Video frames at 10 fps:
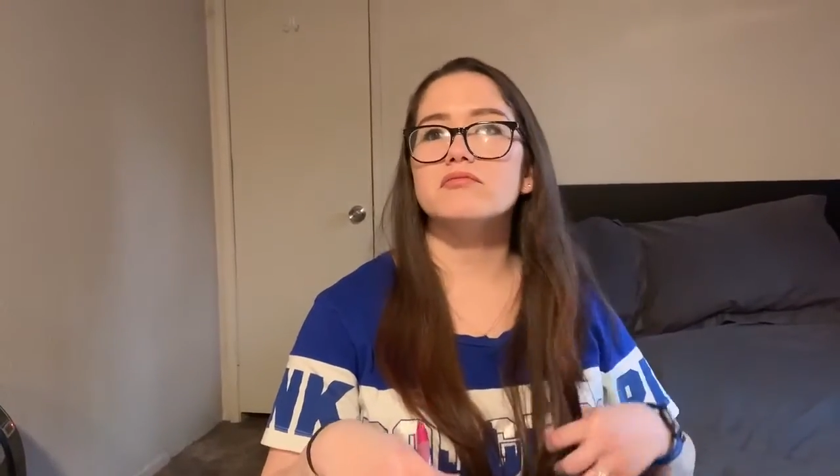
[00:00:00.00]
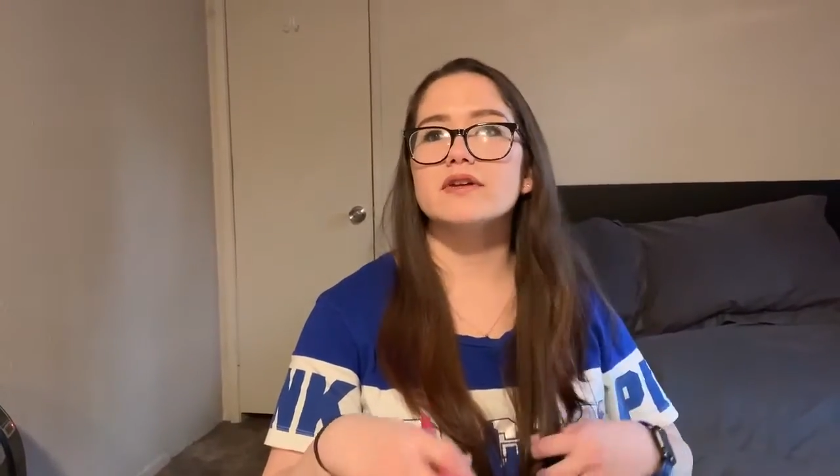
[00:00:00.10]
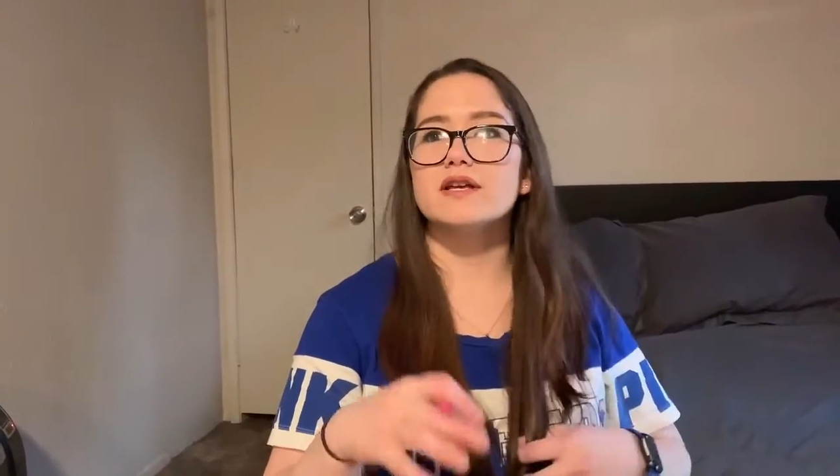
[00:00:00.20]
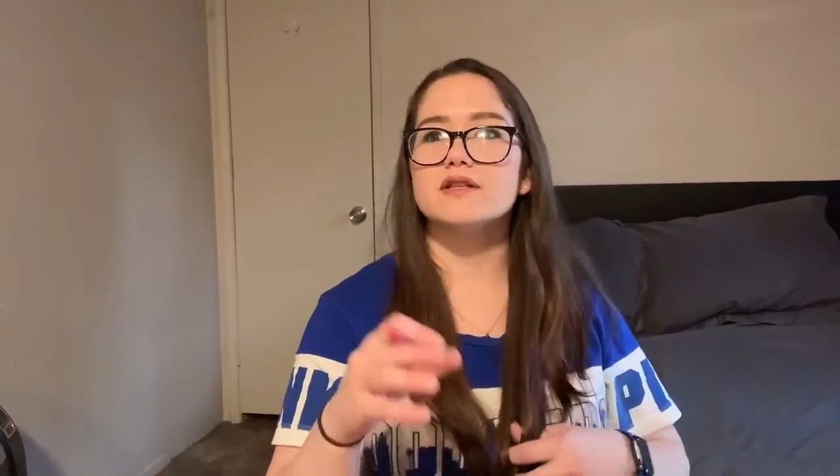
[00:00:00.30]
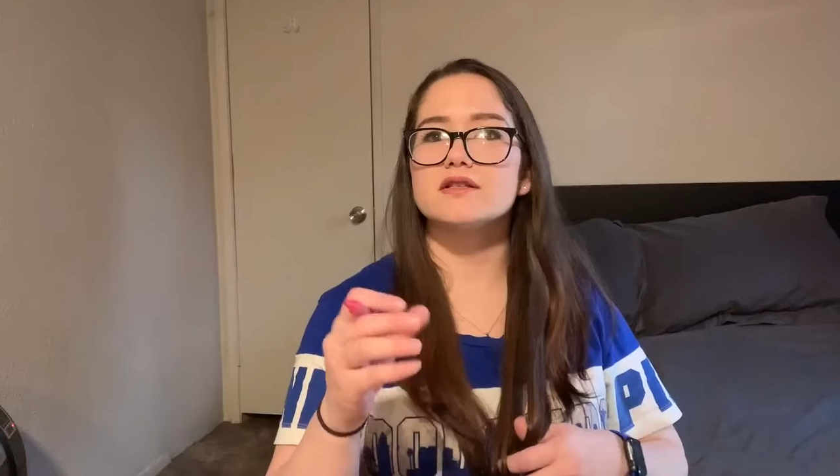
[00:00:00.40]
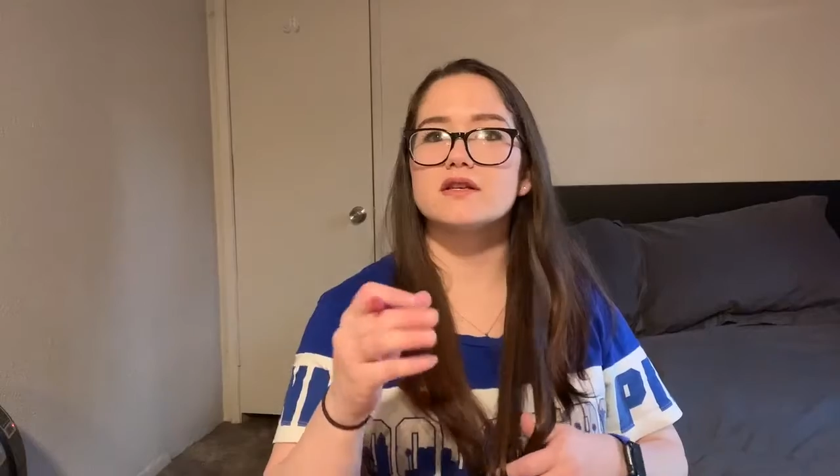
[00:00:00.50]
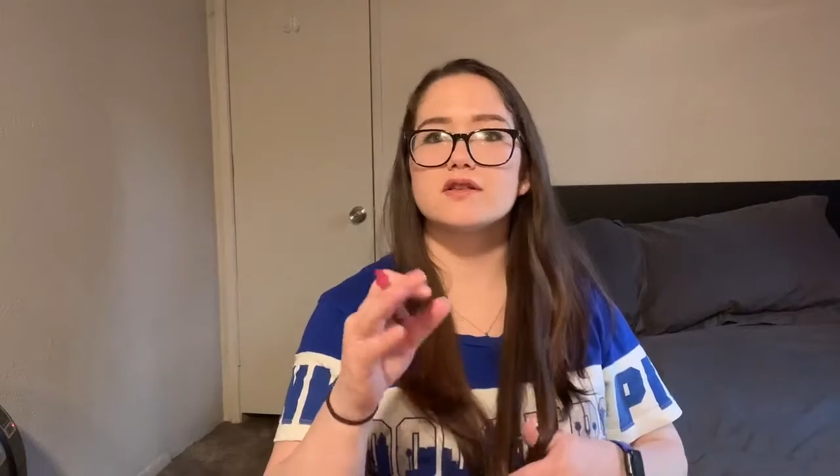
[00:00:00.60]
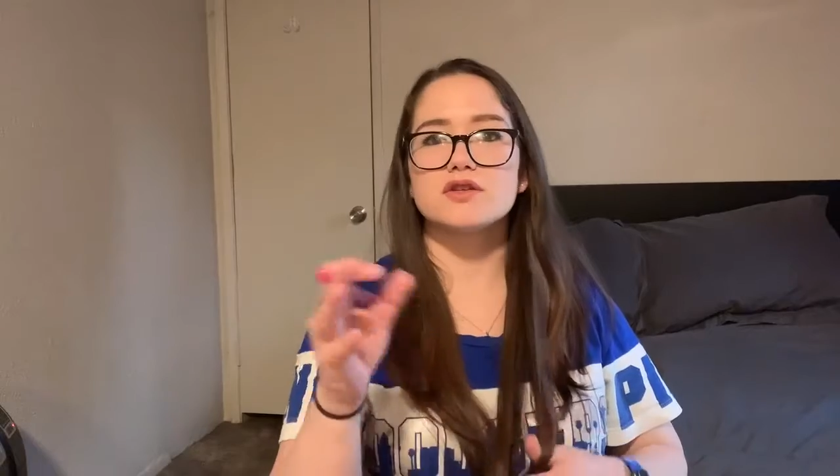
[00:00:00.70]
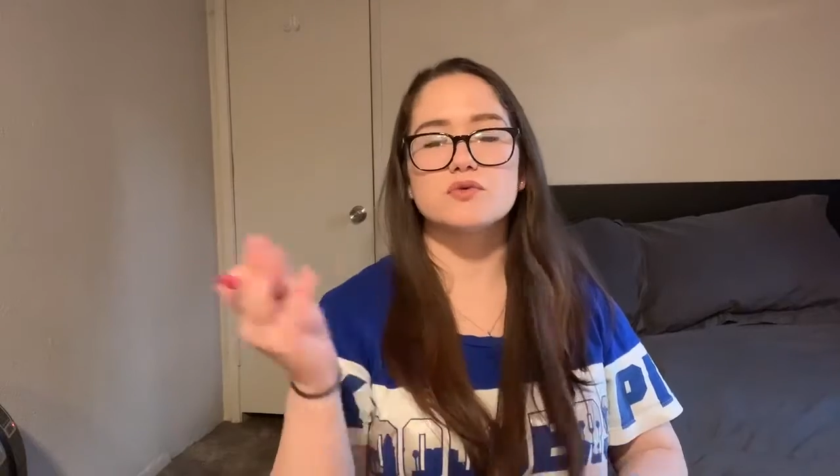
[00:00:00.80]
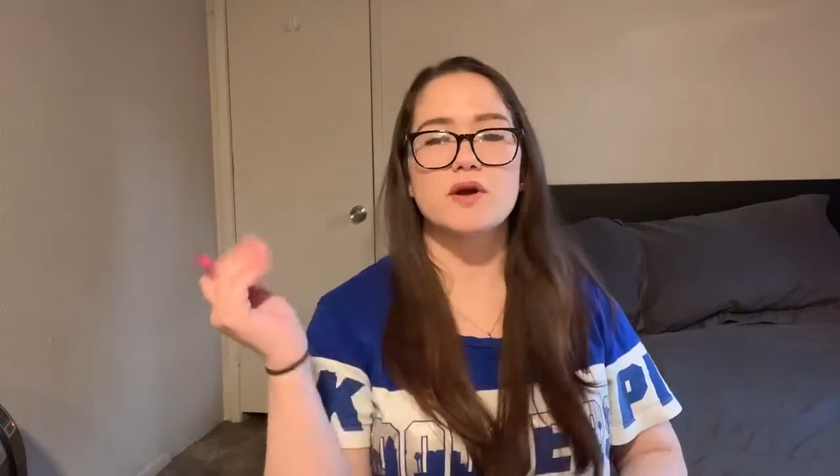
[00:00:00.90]
is
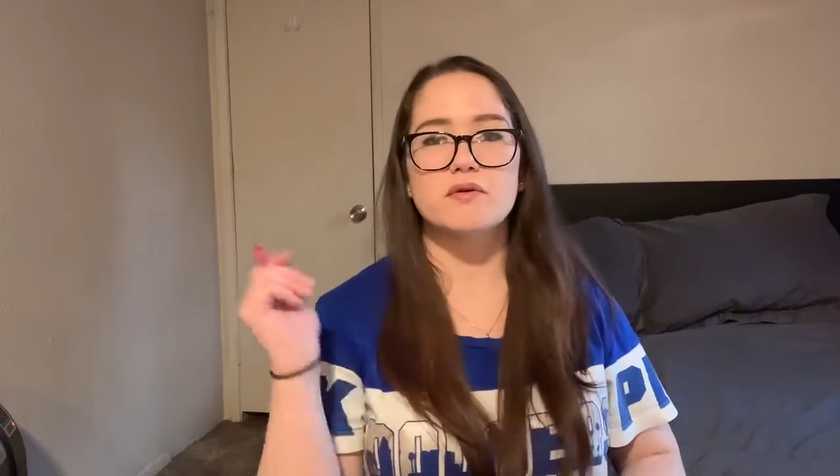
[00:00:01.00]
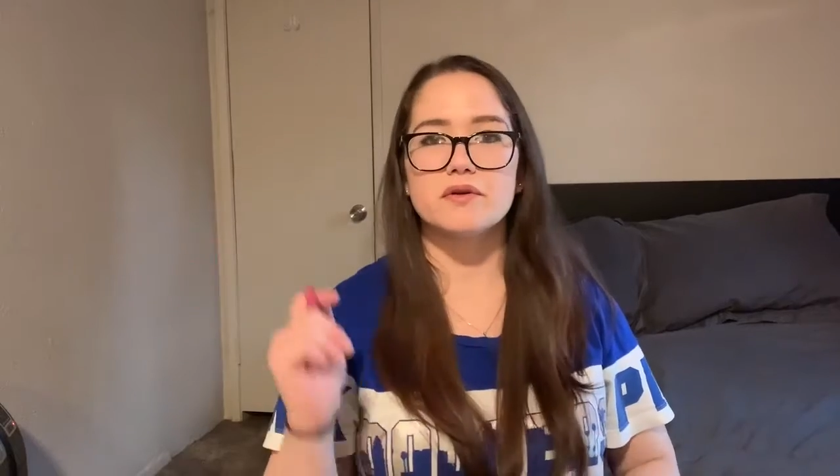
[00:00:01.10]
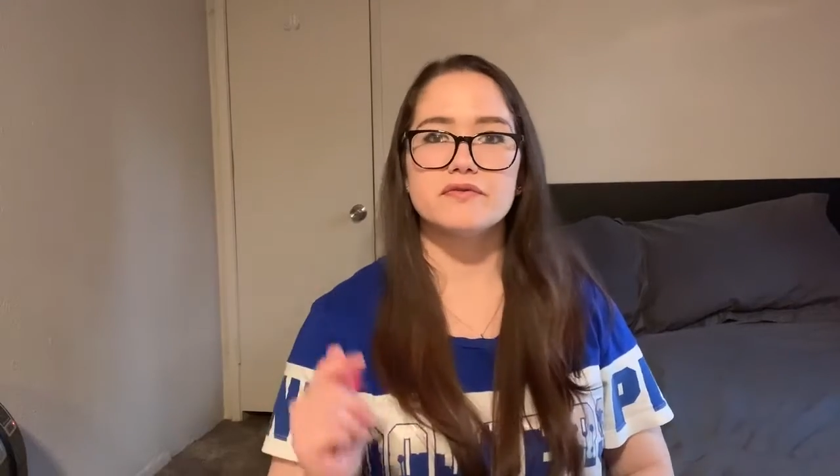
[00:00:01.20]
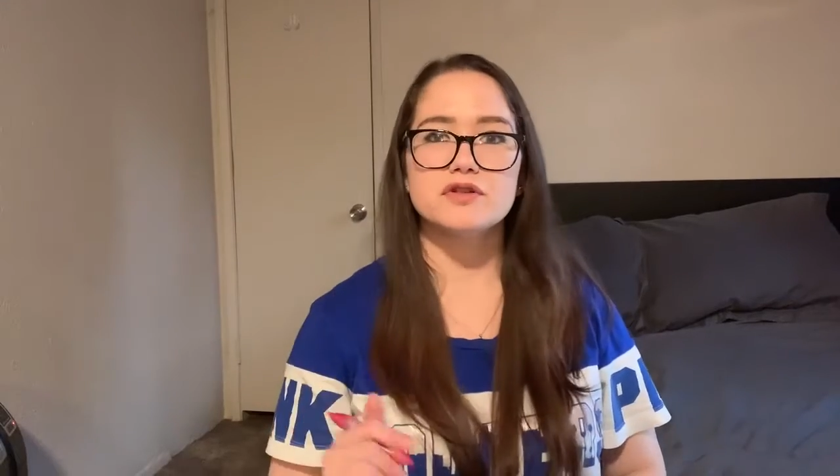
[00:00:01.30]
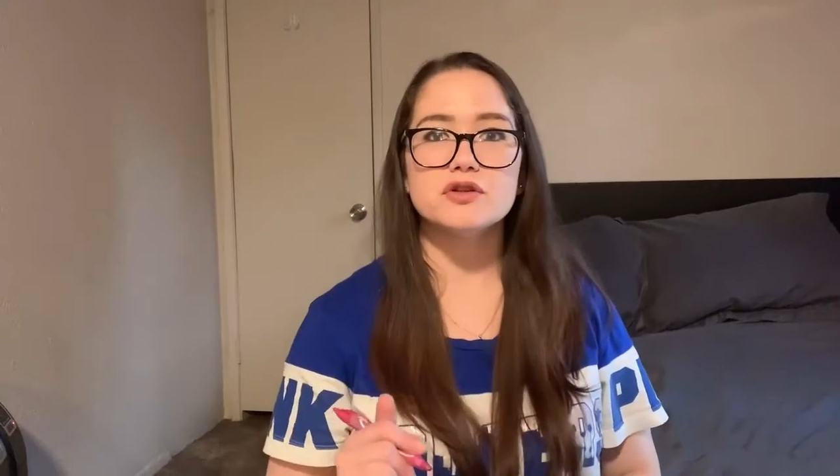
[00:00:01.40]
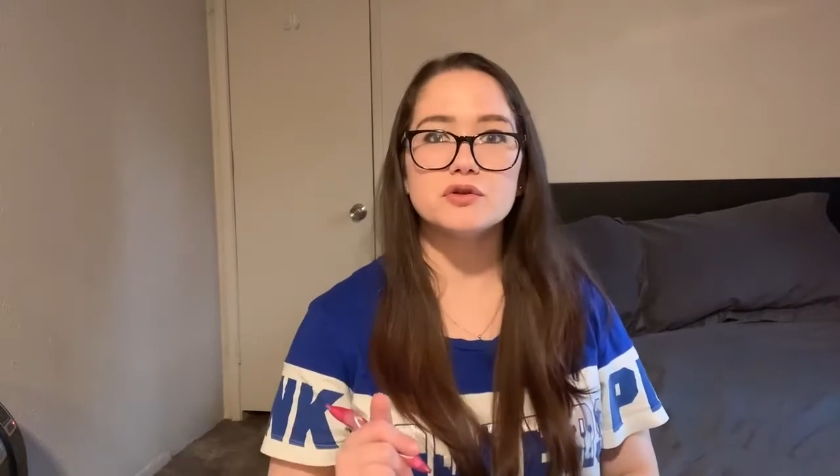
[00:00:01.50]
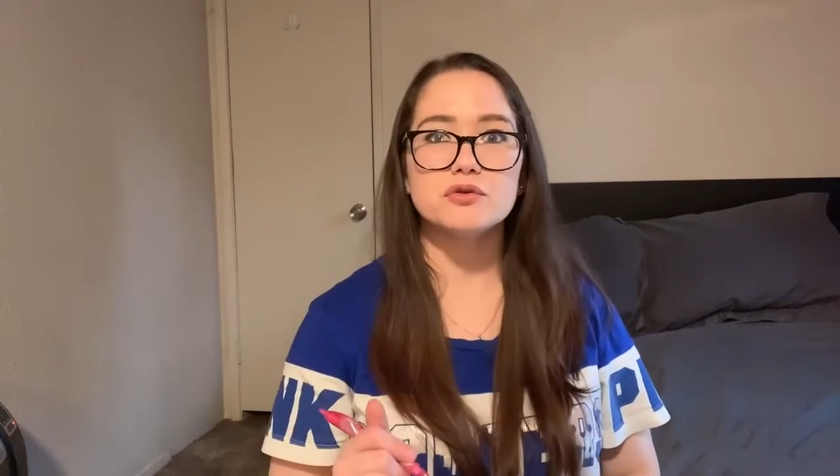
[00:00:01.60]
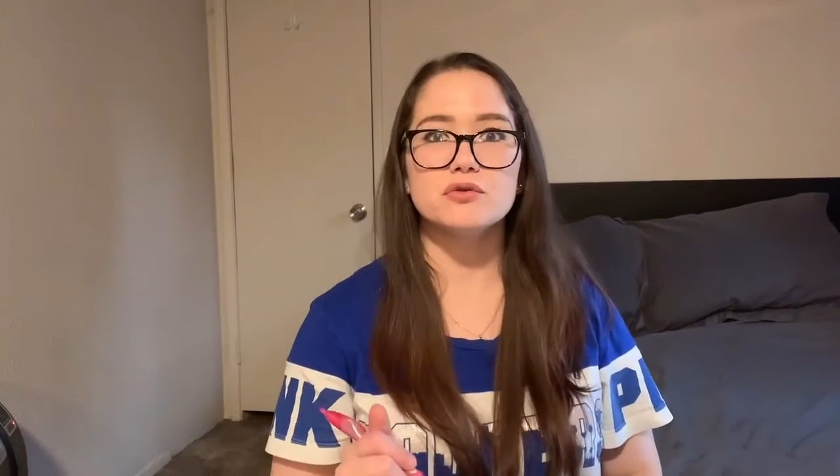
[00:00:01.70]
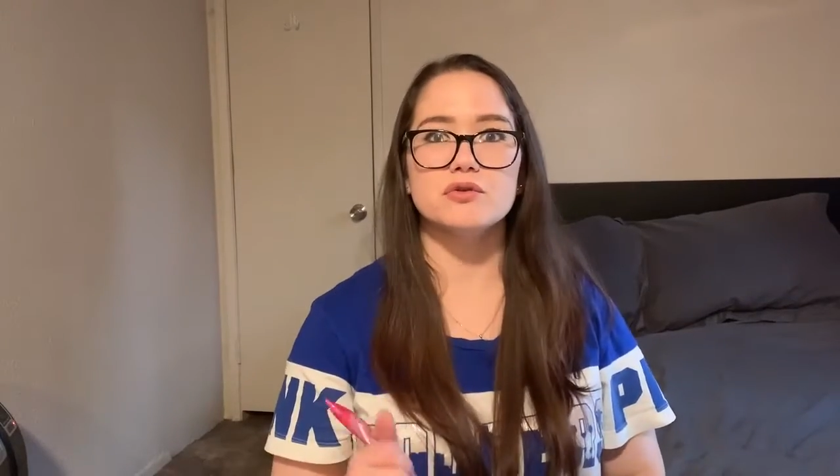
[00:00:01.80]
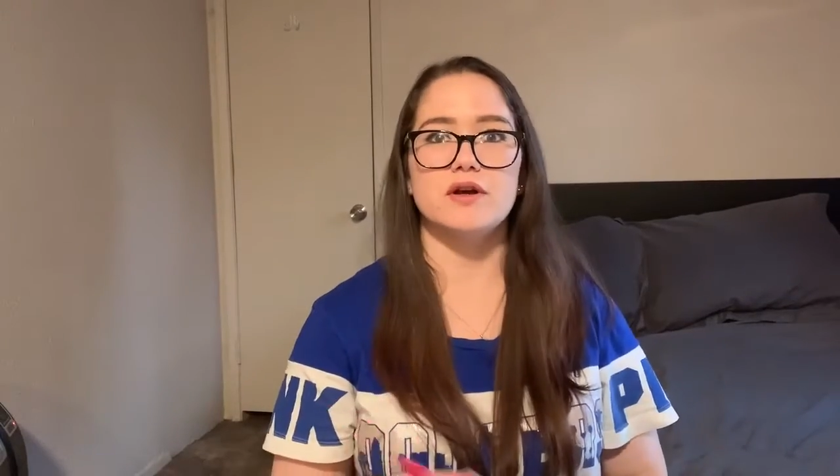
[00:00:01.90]
the square root of
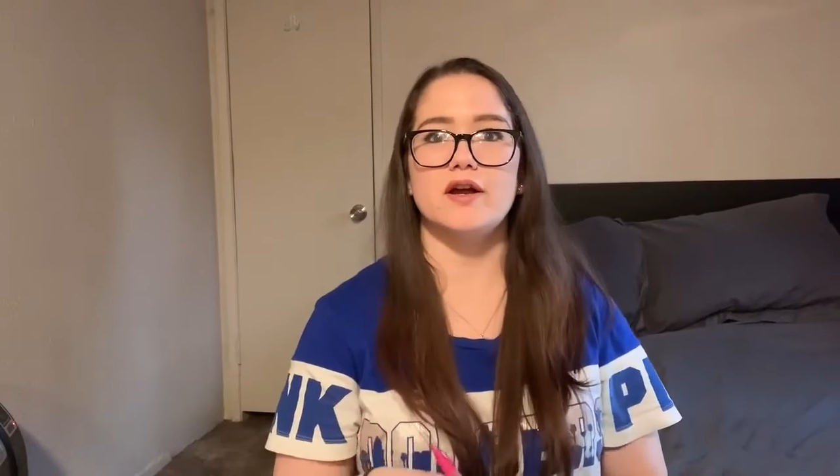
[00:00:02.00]
2